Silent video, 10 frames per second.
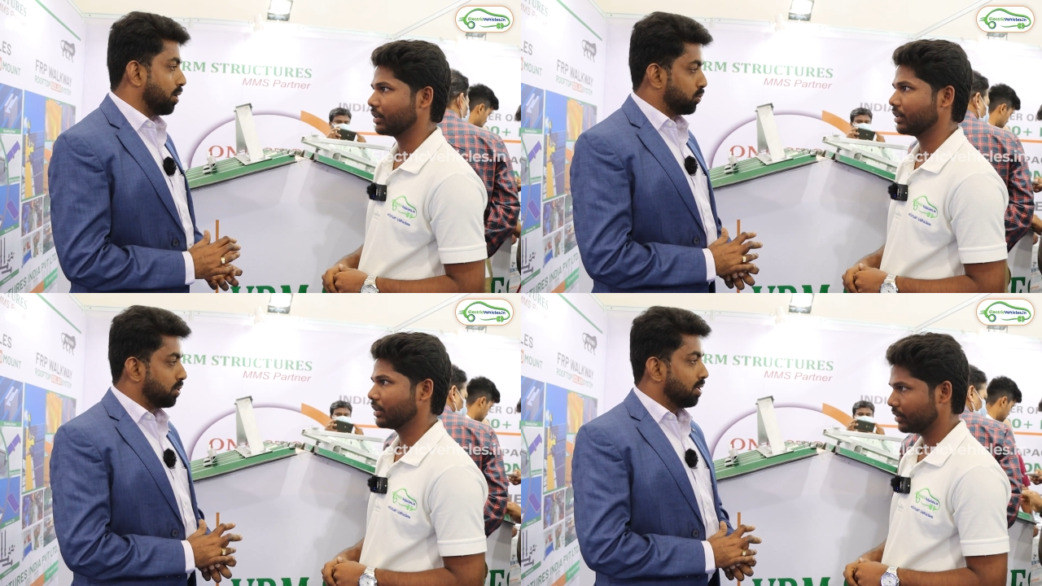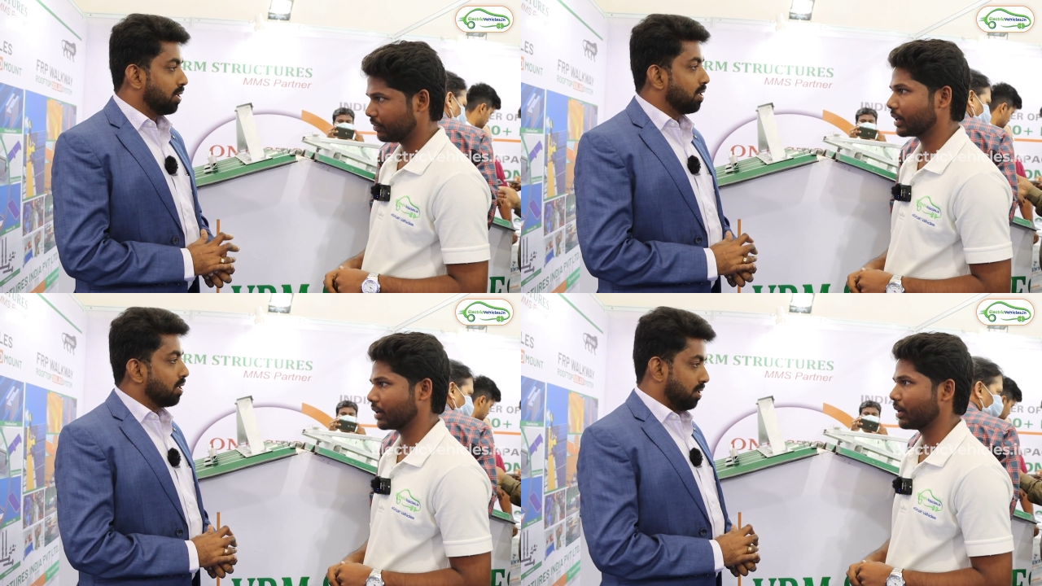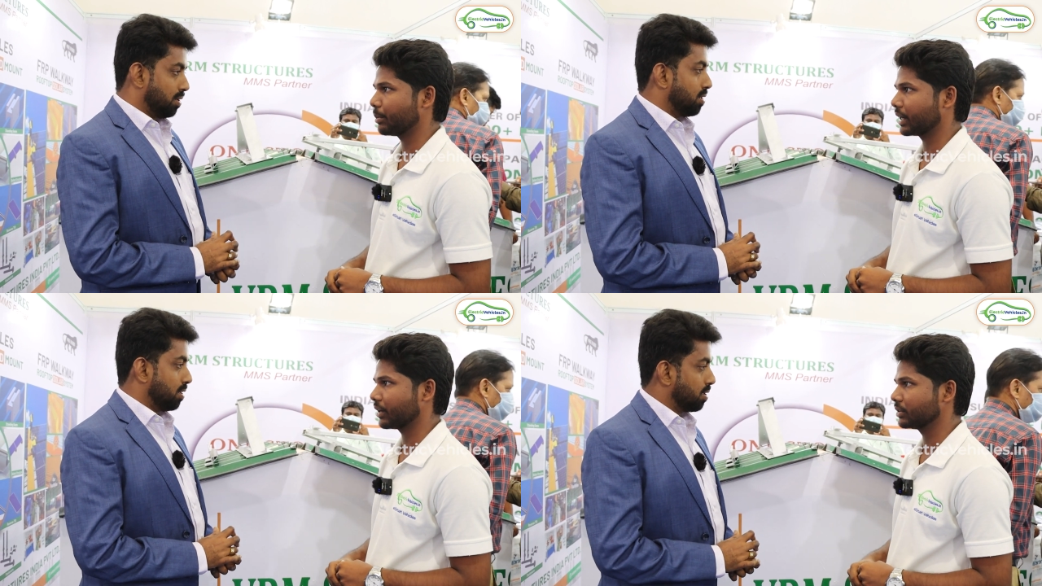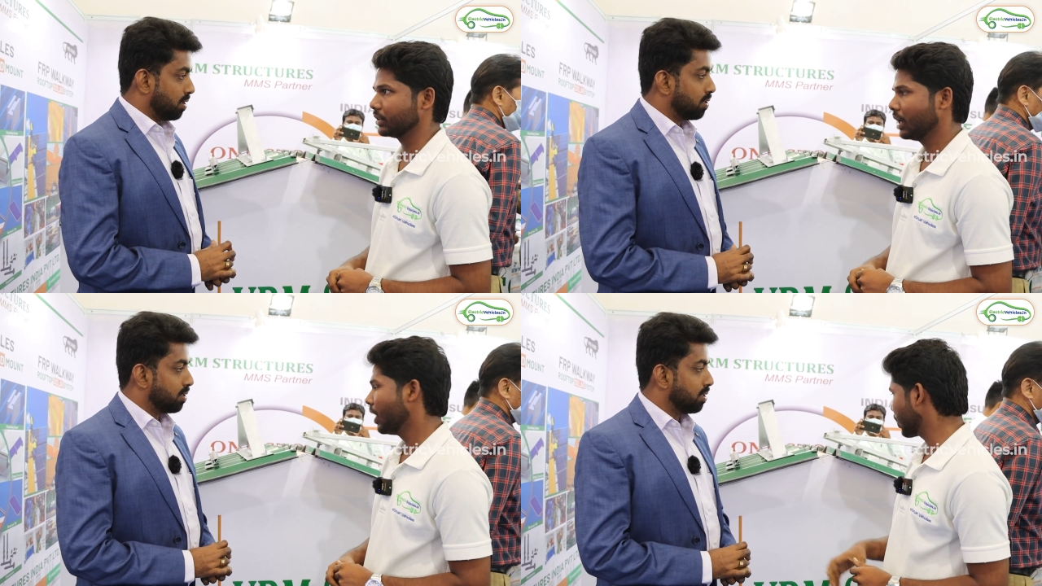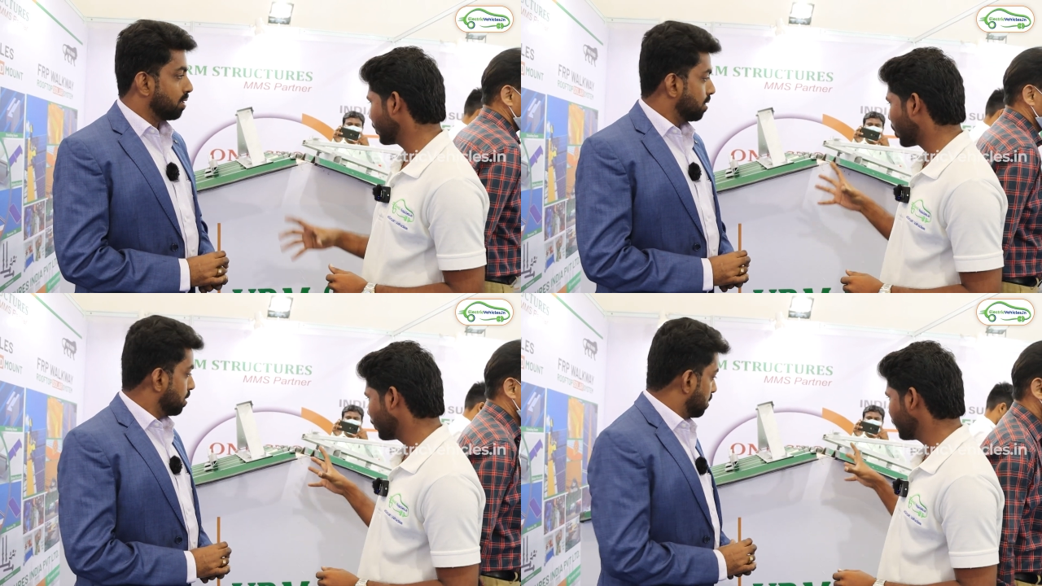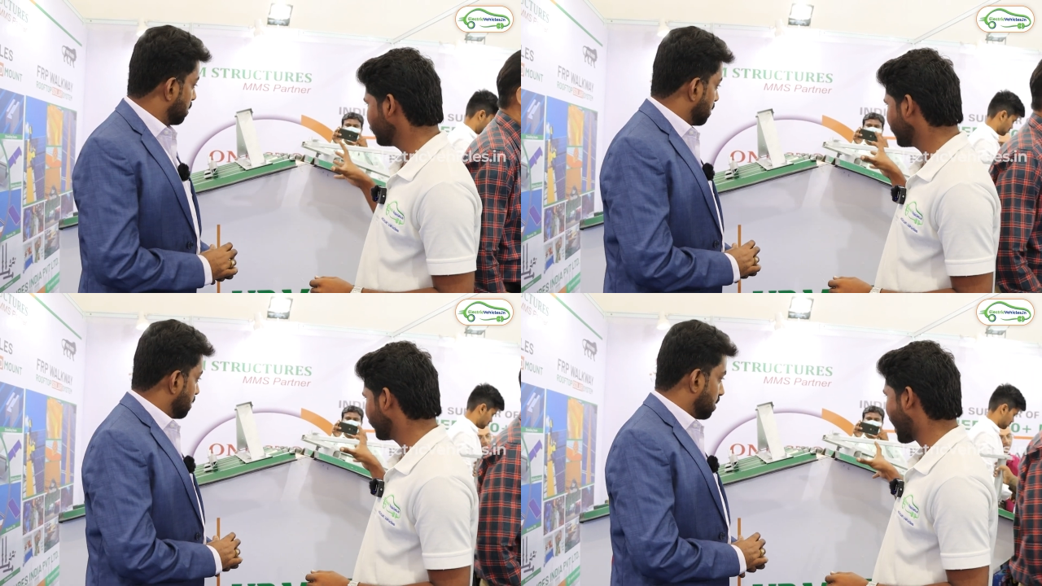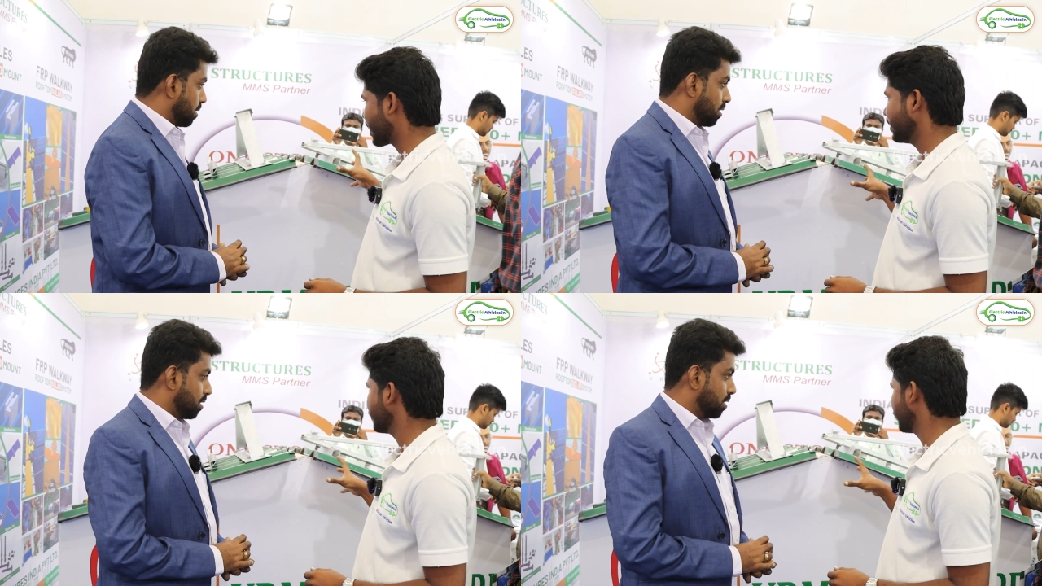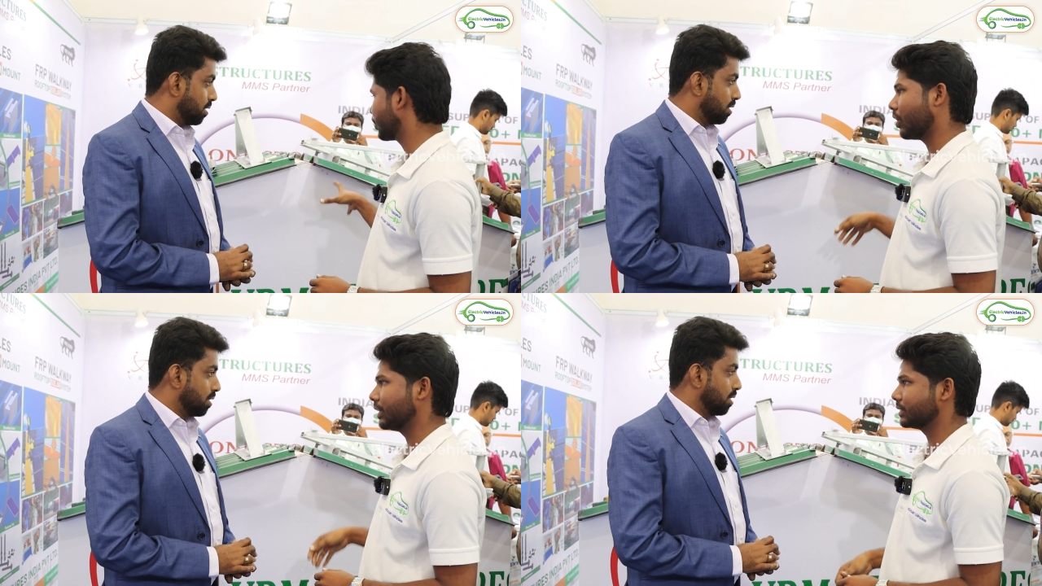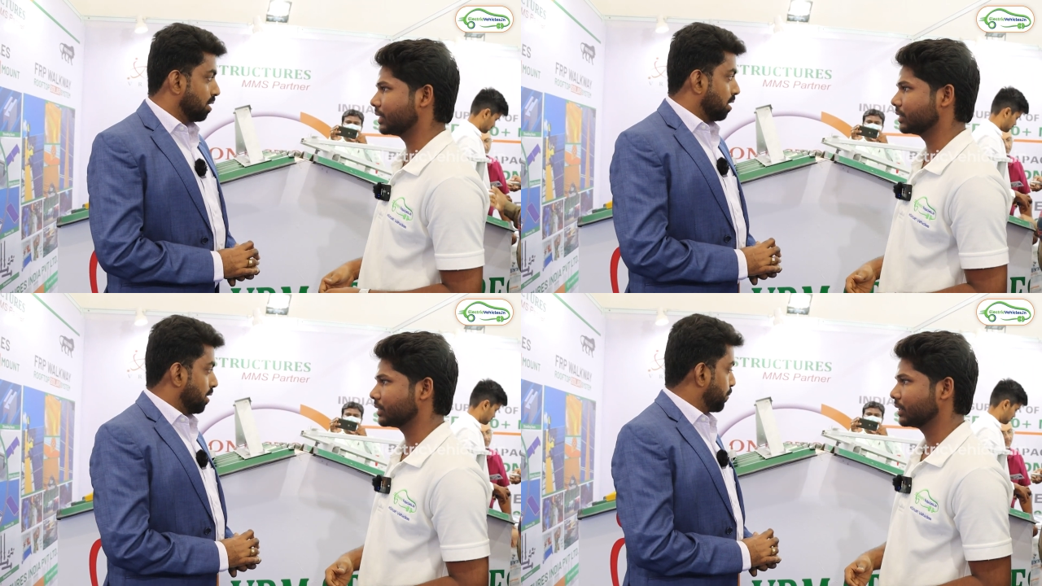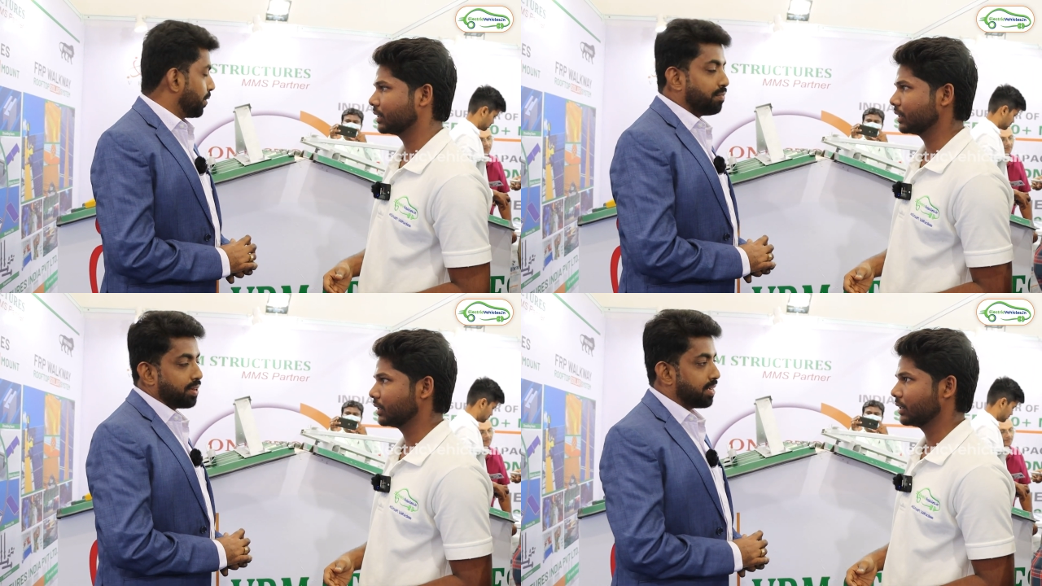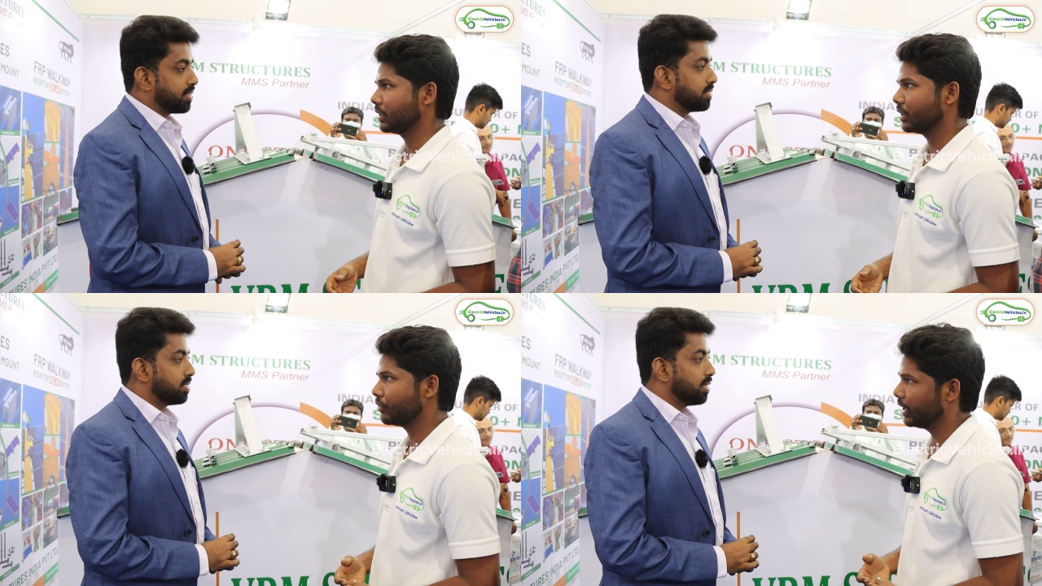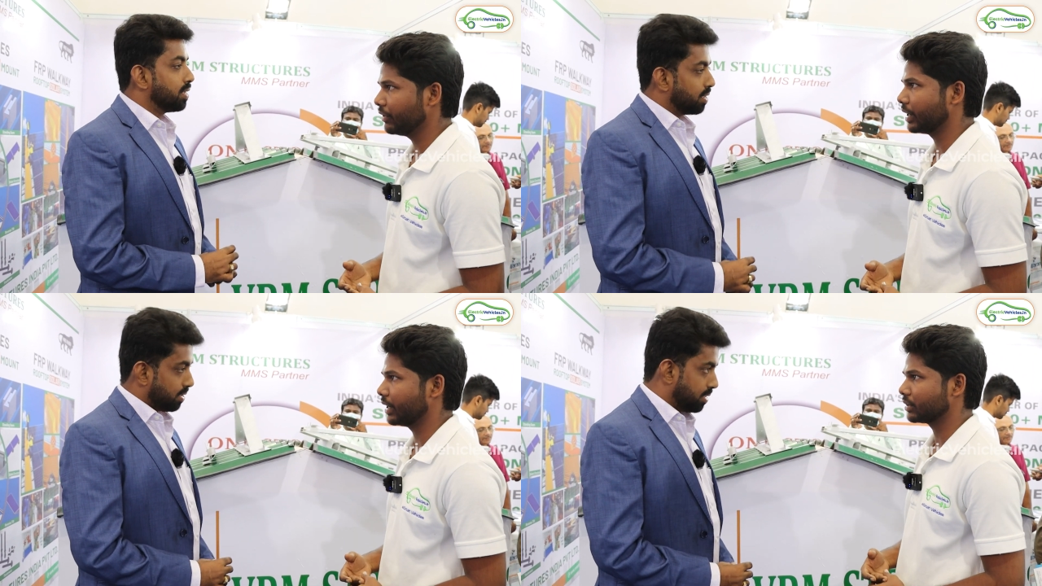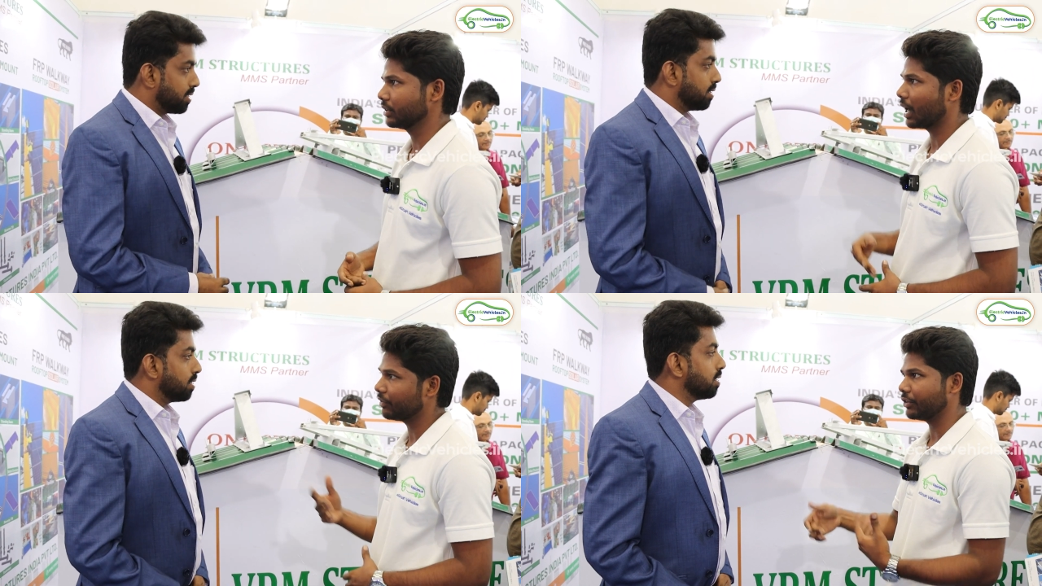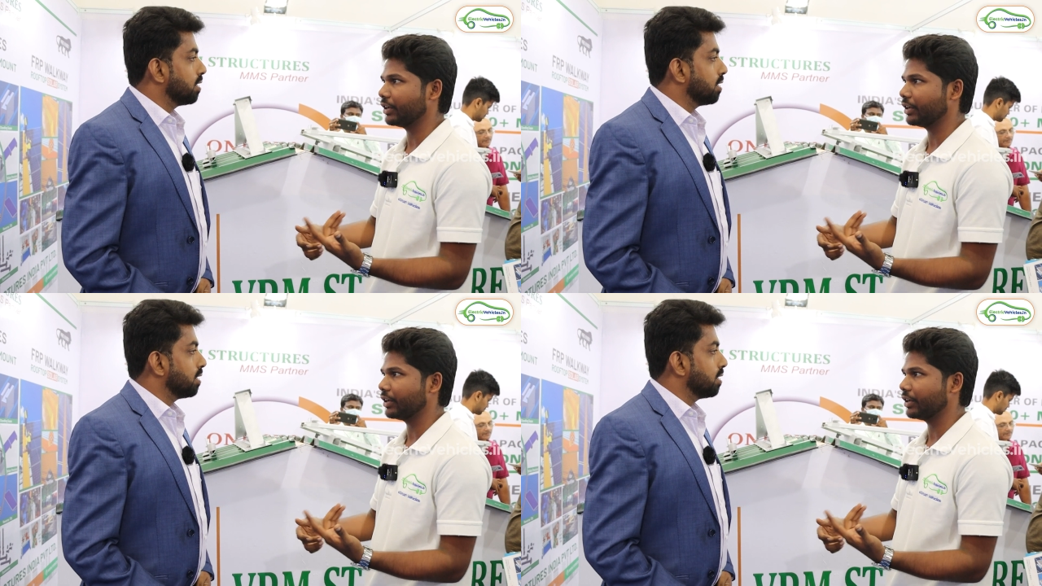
Speaker 1: house.
Speaker 2: For compact house. Okay, what will be the warranty for all these things?
Speaker 1: 25 years.
Speaker 2: 25 years. After